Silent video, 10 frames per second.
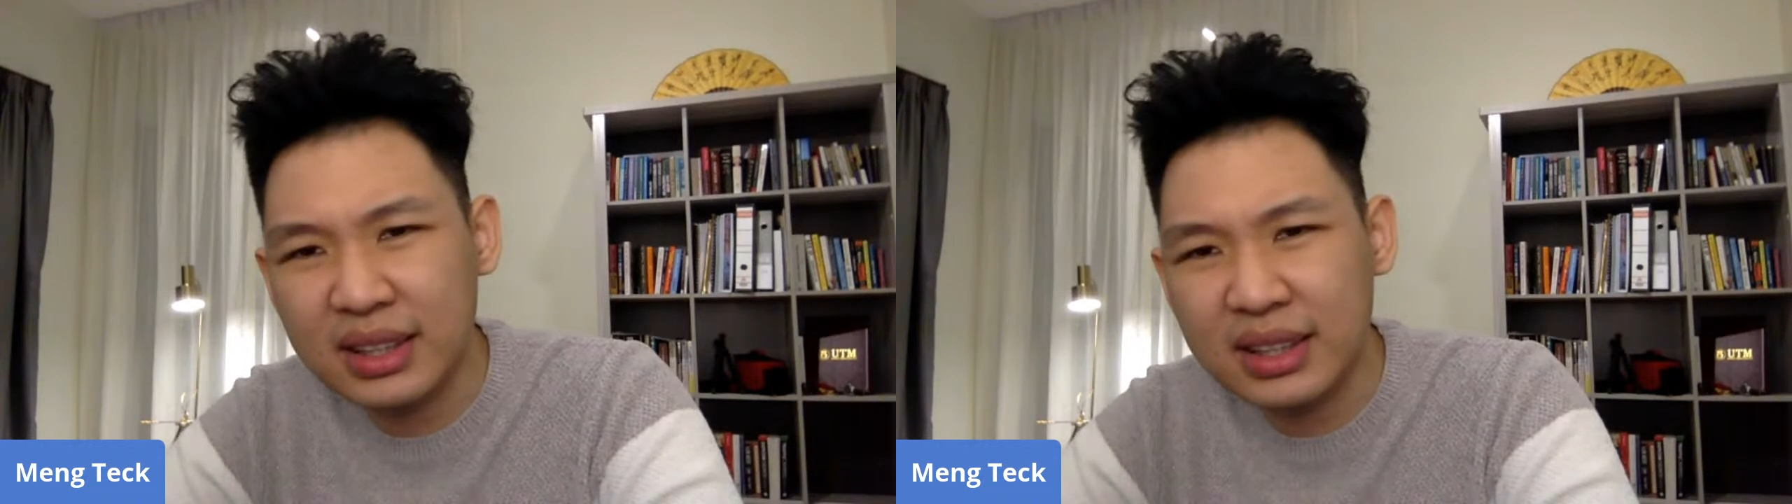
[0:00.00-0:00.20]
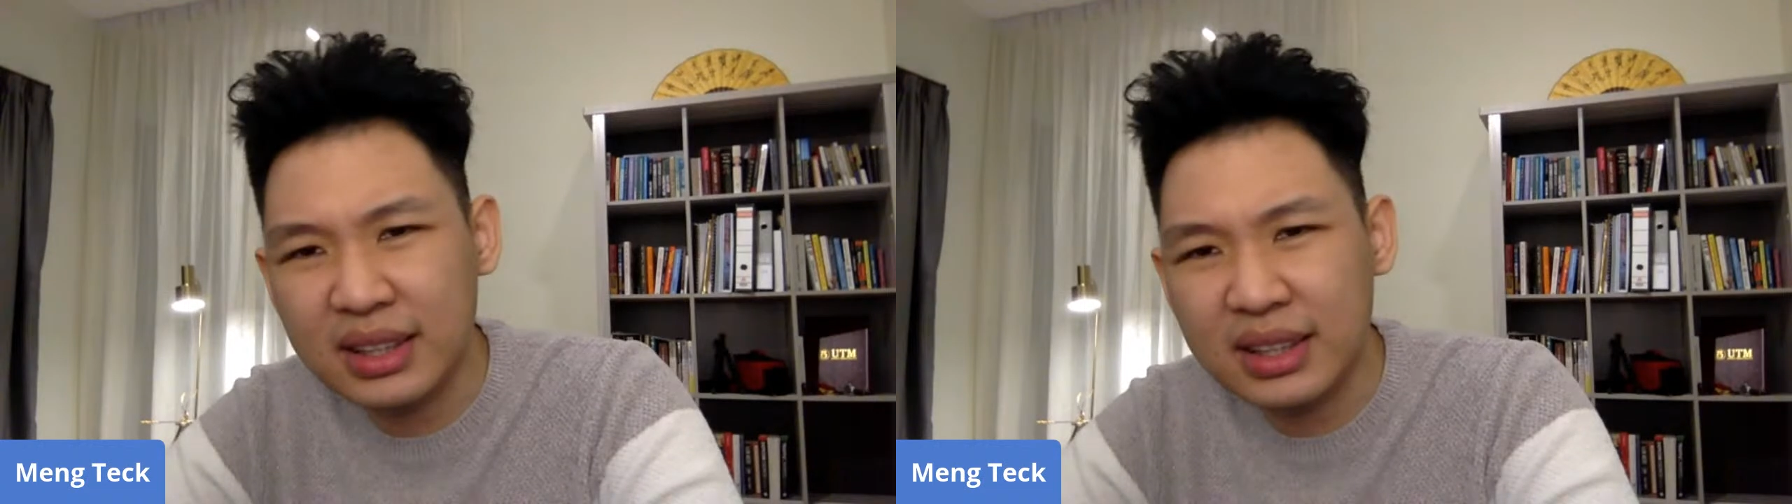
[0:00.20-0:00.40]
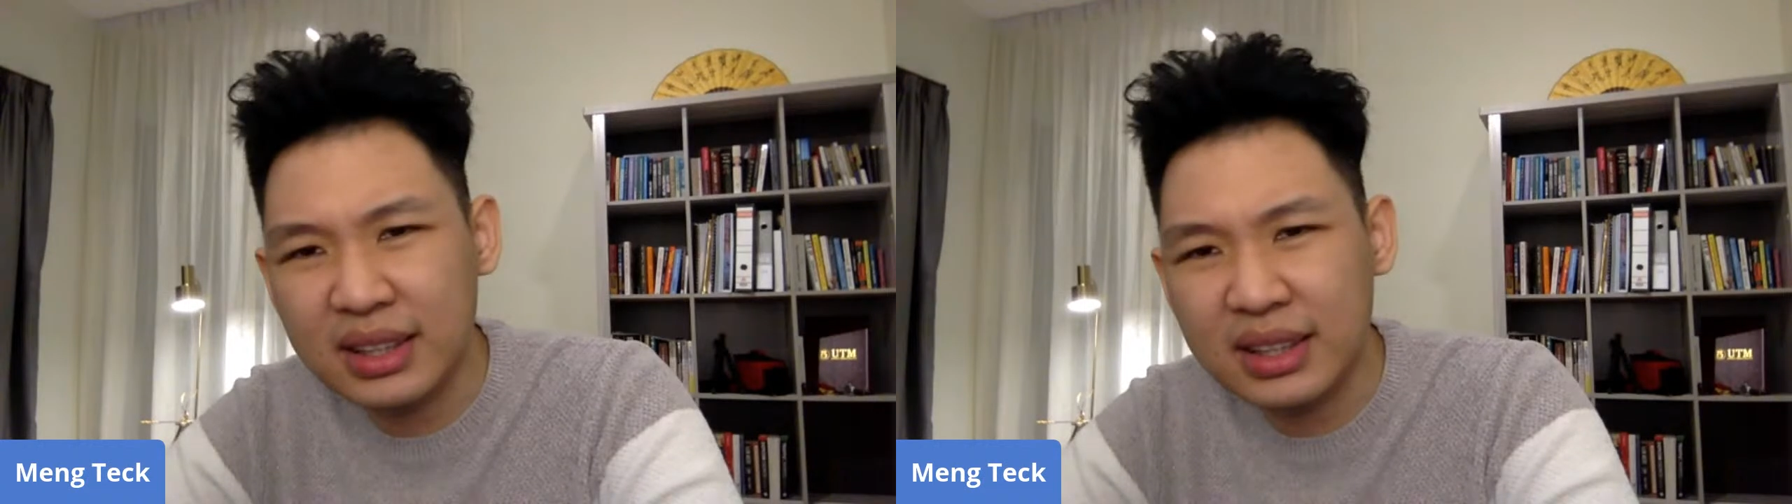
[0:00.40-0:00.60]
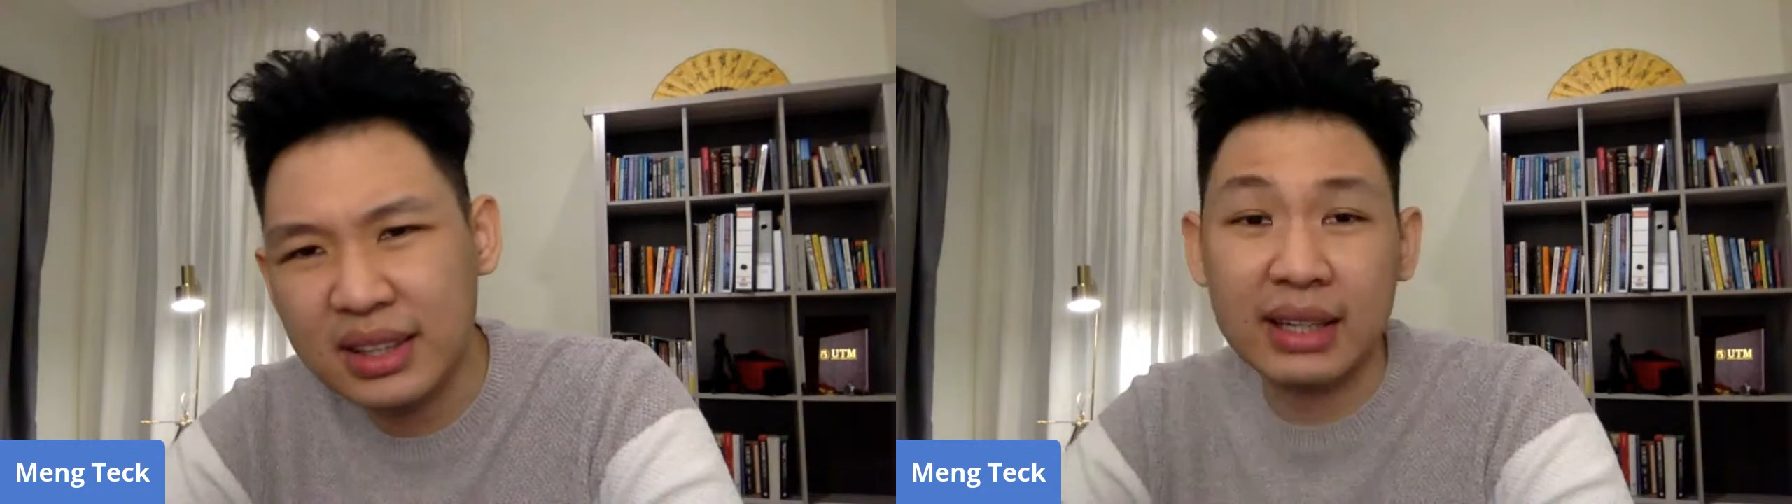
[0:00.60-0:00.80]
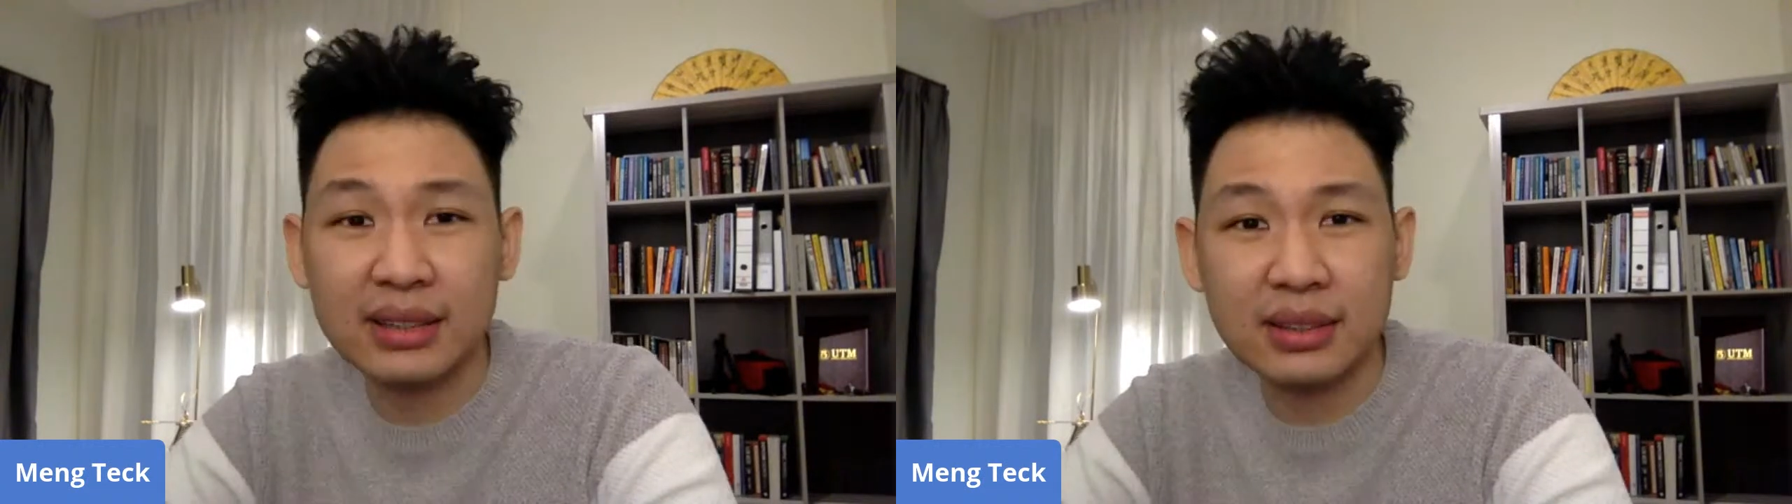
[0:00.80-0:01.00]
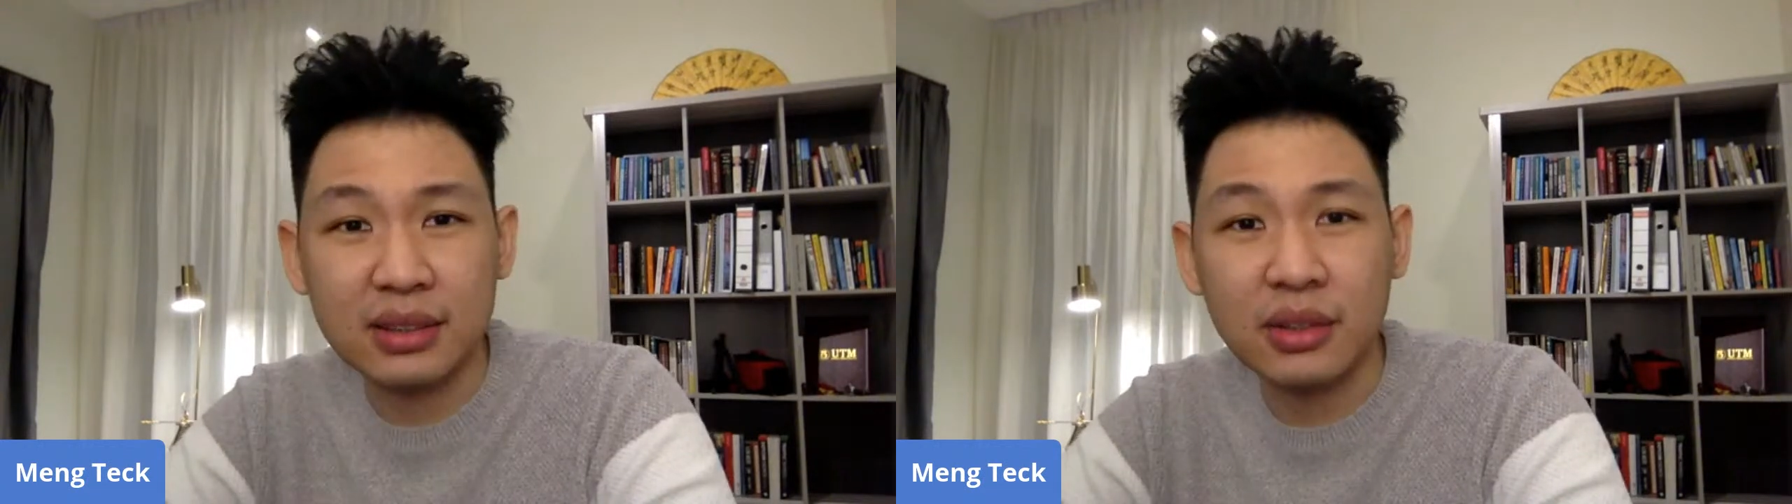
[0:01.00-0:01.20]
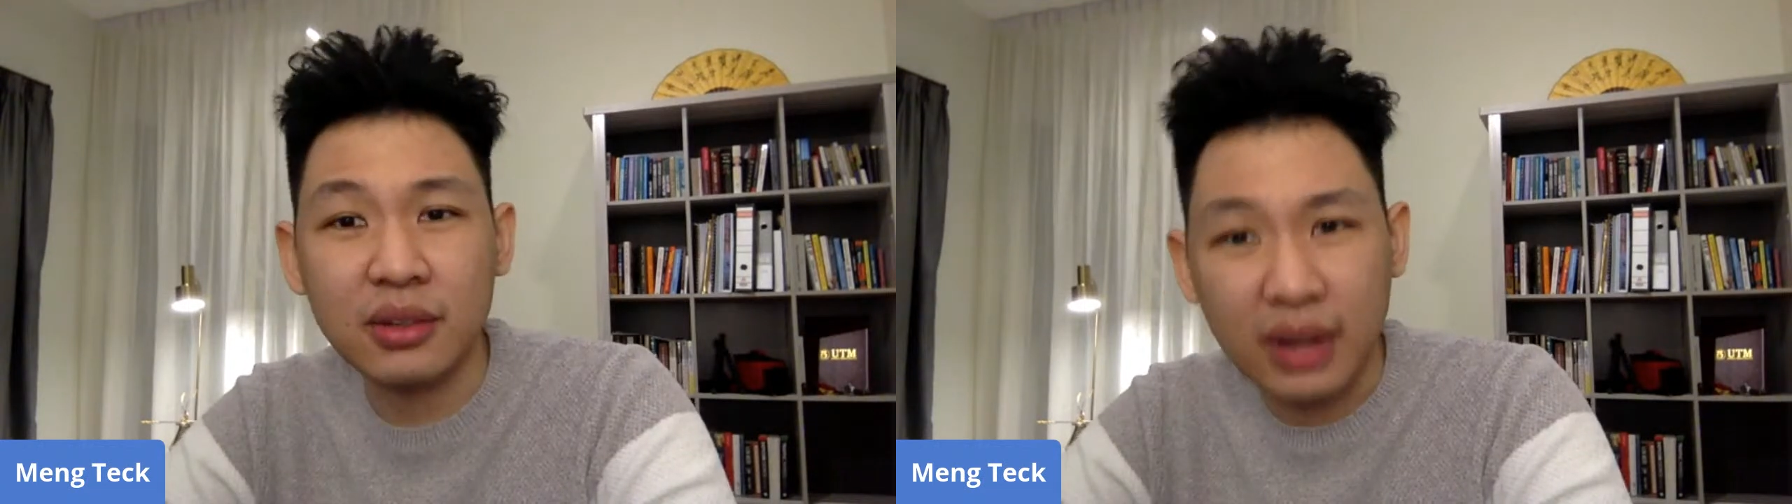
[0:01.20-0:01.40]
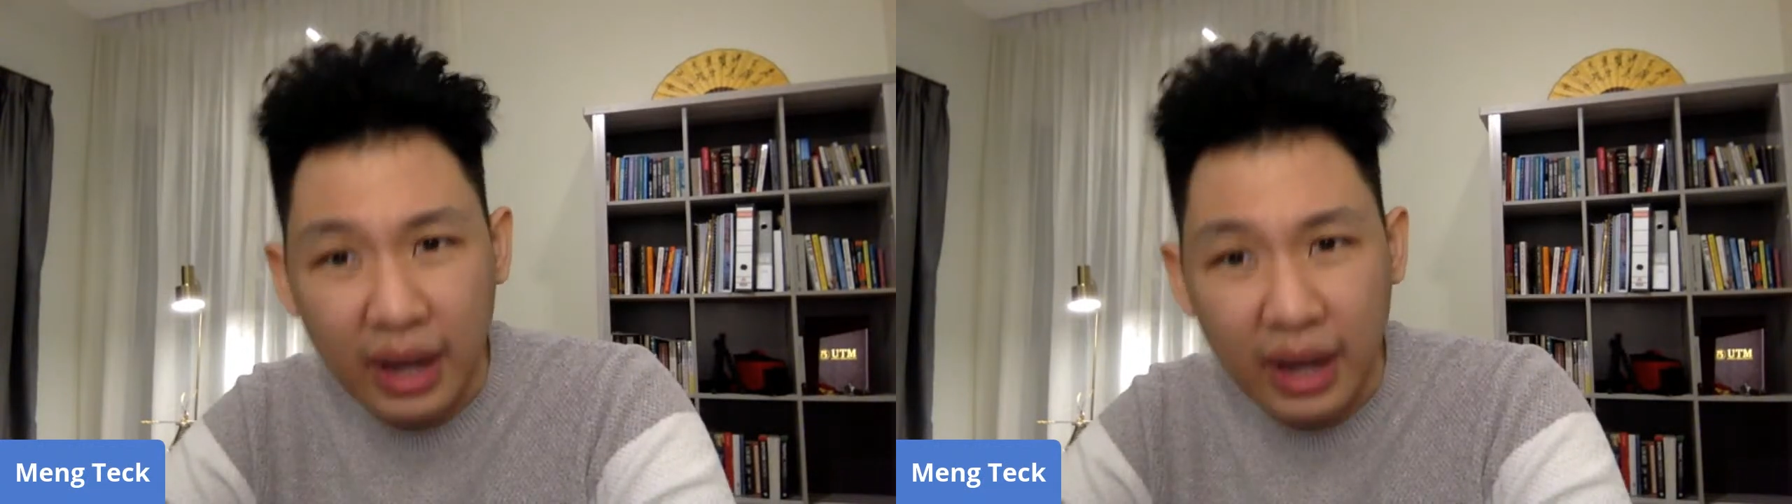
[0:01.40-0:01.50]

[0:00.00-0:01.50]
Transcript: bought is because I